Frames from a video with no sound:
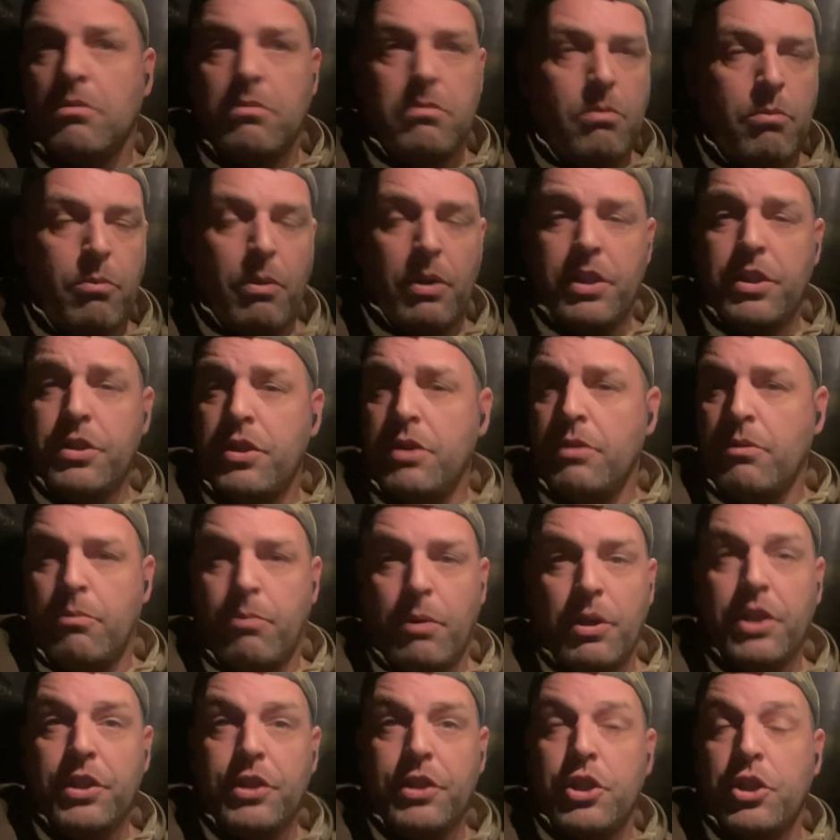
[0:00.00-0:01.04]
one
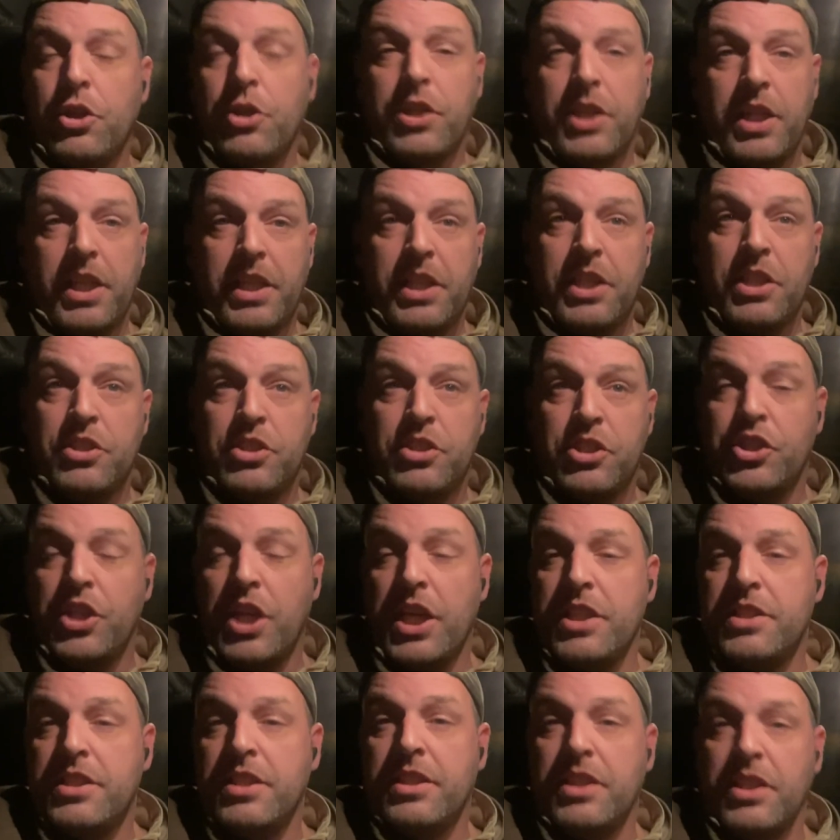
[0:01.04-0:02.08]
of the Ukrainians
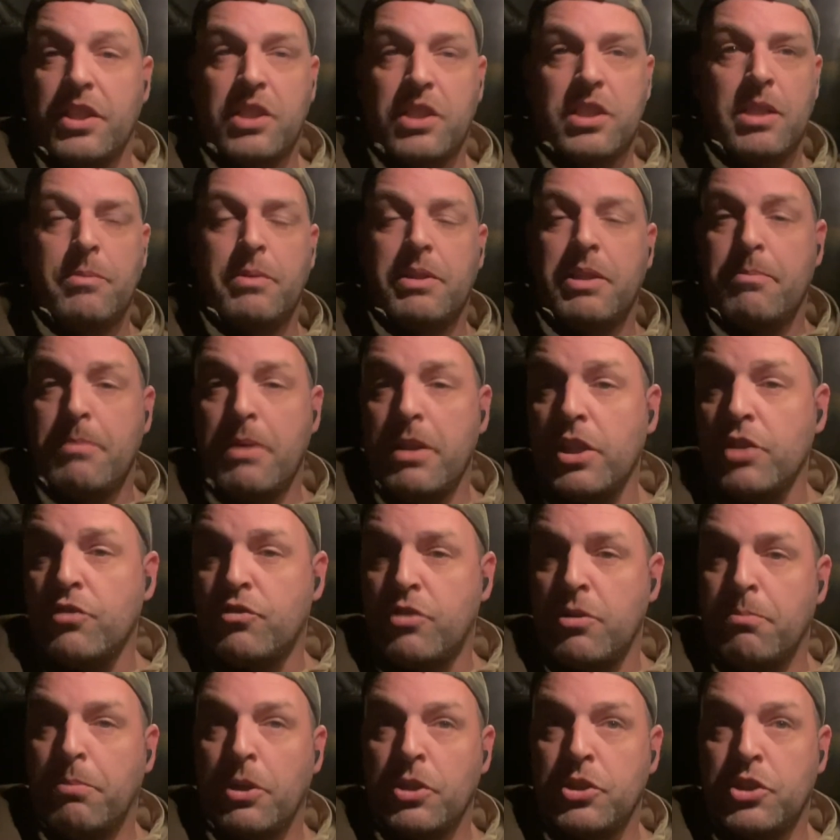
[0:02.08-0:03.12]
suggested that some of the
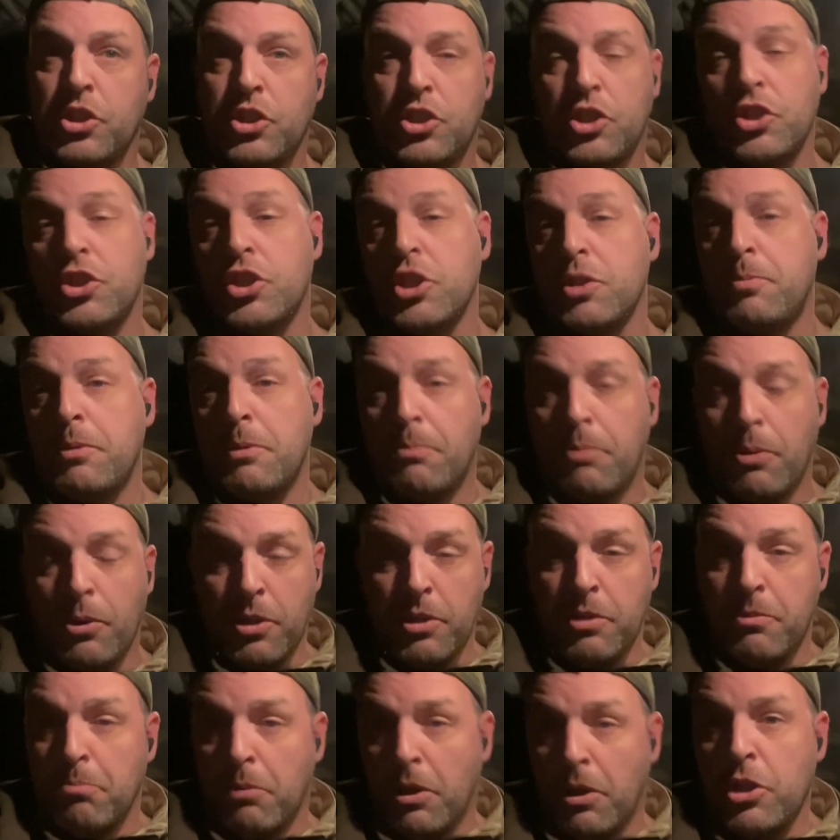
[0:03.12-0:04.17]
military budget should just be
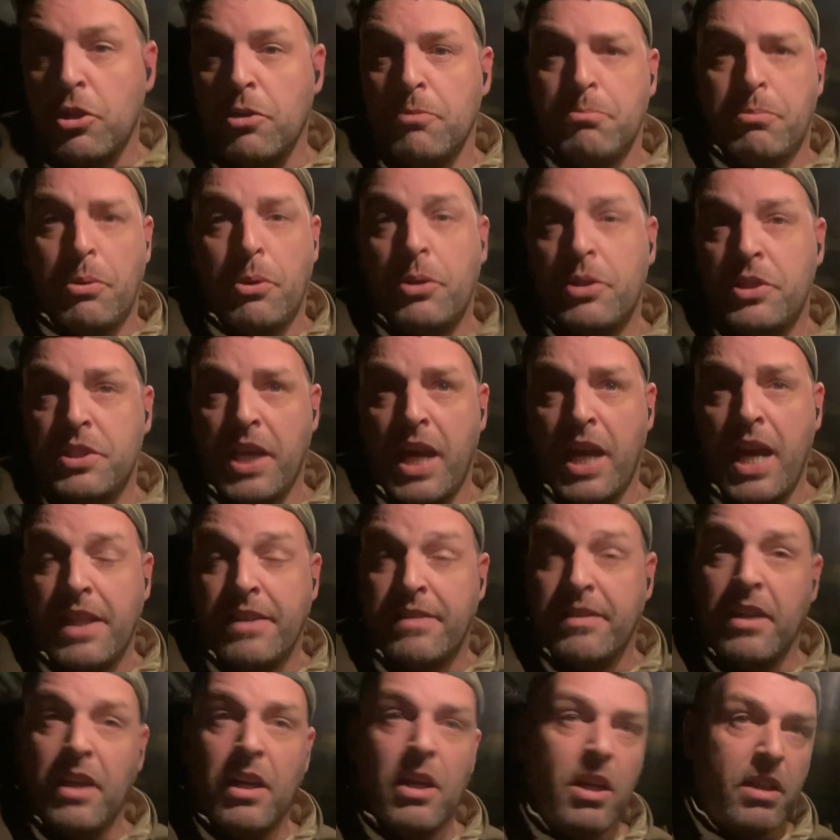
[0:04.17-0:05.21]
putting money on Putin's
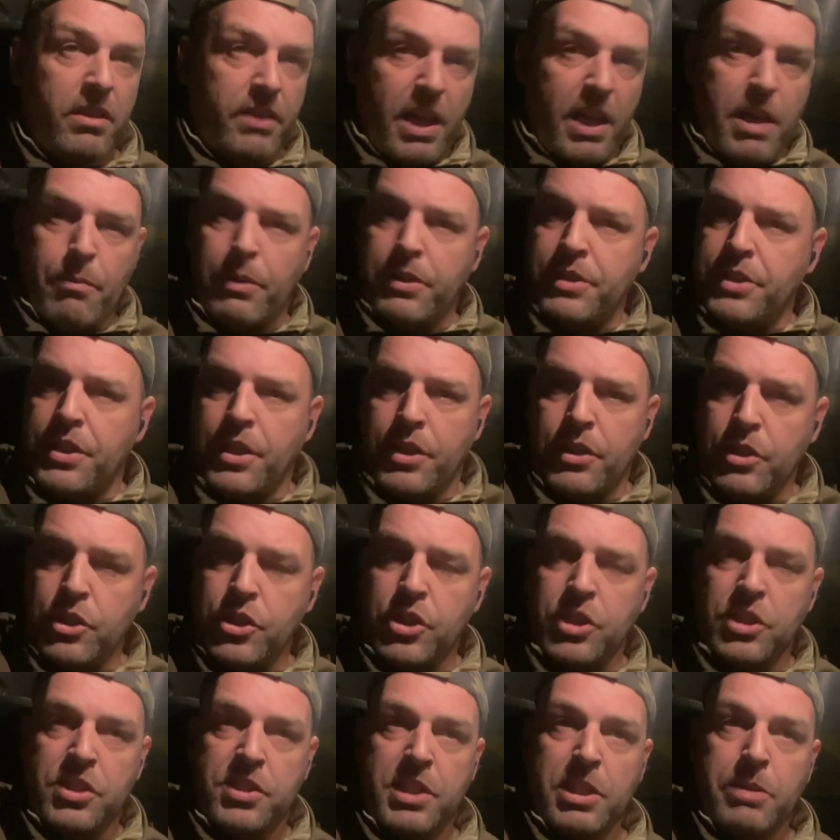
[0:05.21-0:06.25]
head. Let one of the
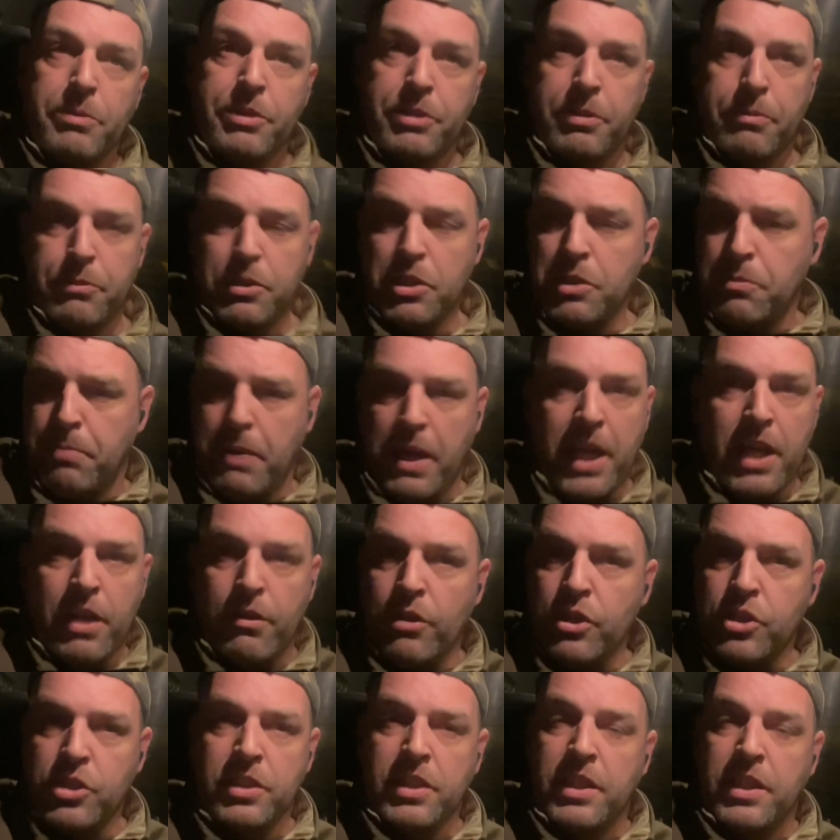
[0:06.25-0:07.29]
Russians deal with him. Just pay a
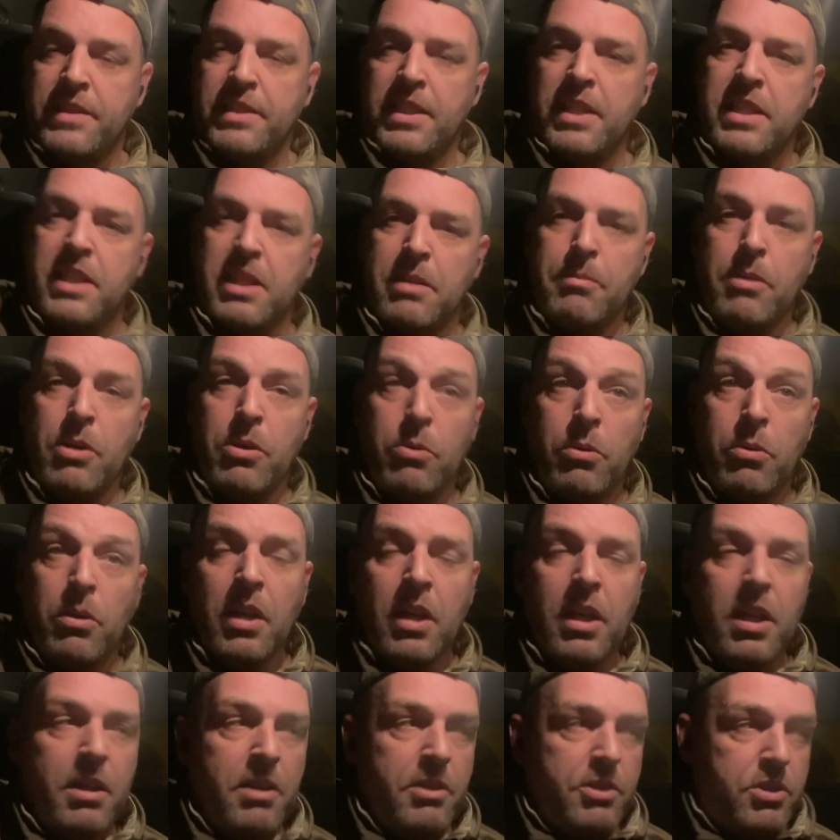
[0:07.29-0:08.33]
Russian to take him out.
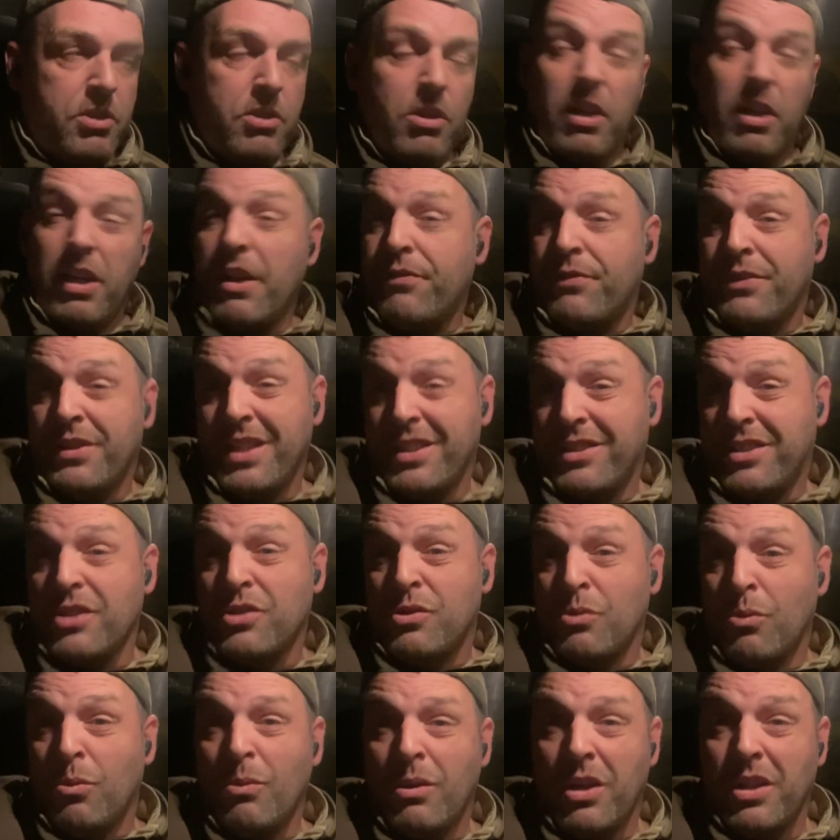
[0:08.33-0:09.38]
If that
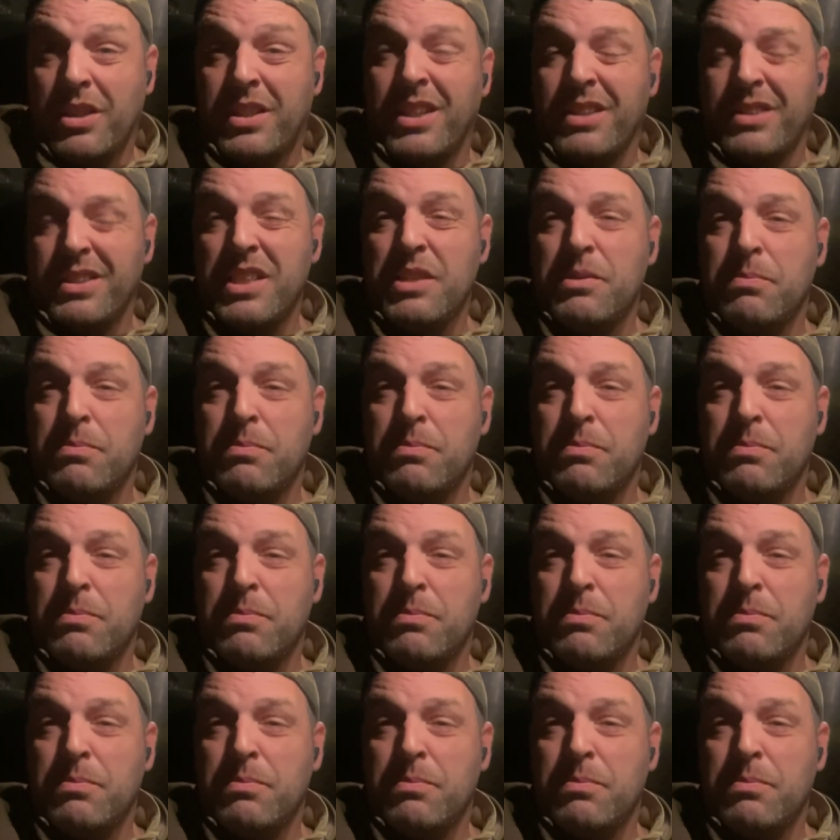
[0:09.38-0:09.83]
doesn't work, at least